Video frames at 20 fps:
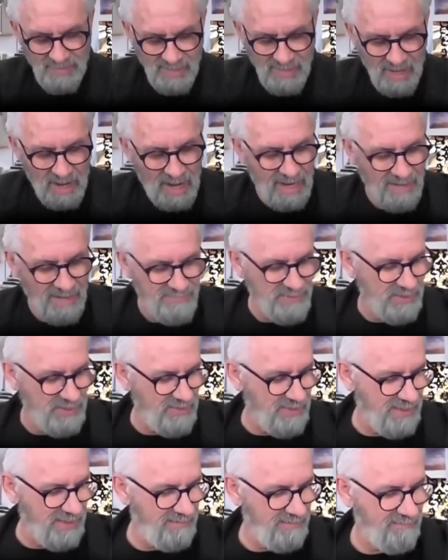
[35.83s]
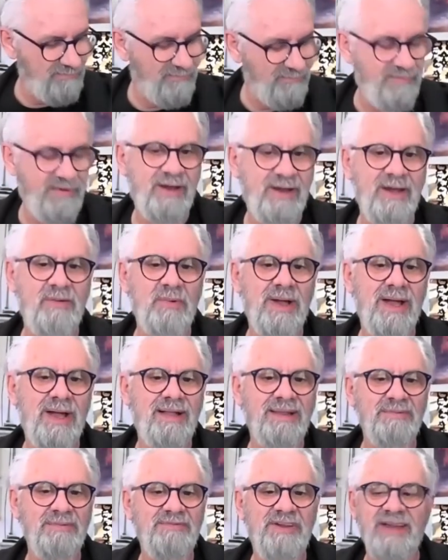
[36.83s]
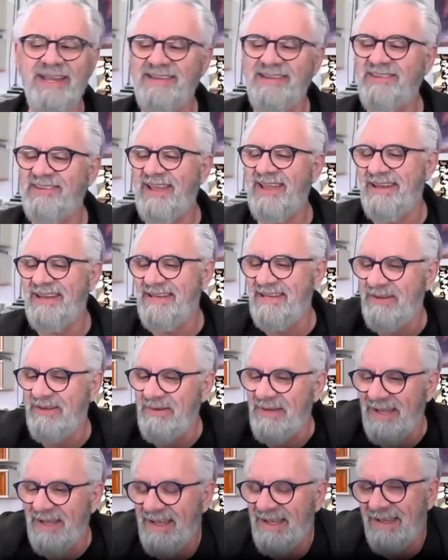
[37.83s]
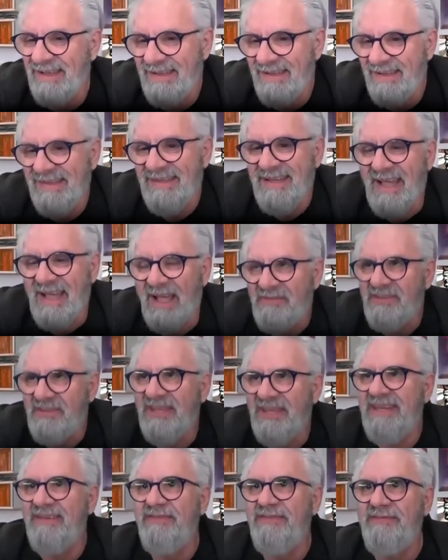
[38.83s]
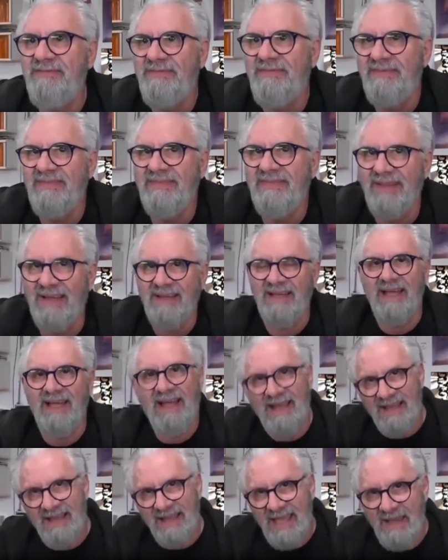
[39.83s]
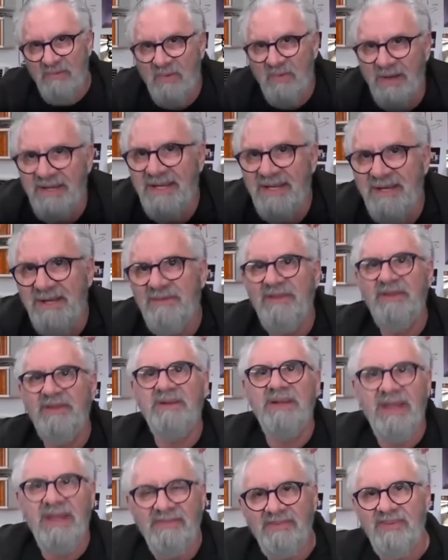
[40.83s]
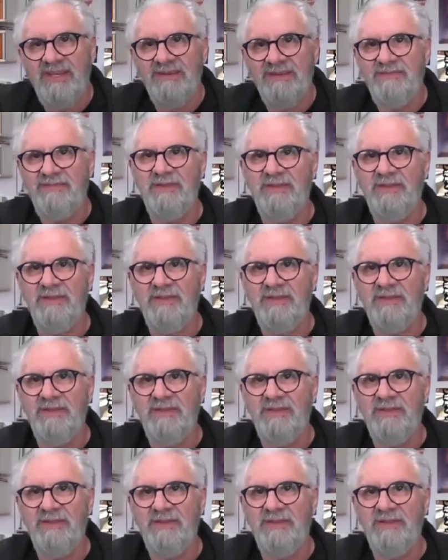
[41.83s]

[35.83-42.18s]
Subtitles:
I'm doing very well. I'm very excited to. I've seen the. I had one interview, and I've seen a few